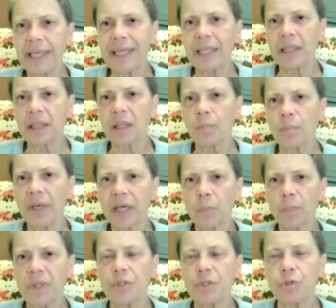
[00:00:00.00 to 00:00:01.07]
in the
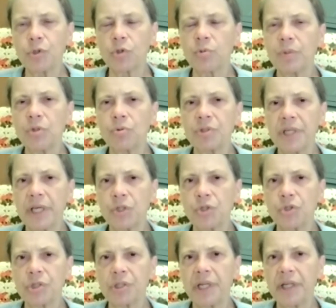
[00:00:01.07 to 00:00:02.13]
MECP2
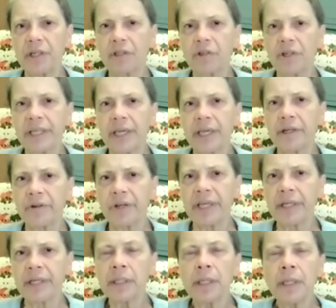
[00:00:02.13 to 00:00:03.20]
mutation
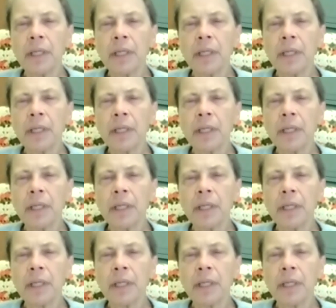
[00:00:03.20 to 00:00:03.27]
area,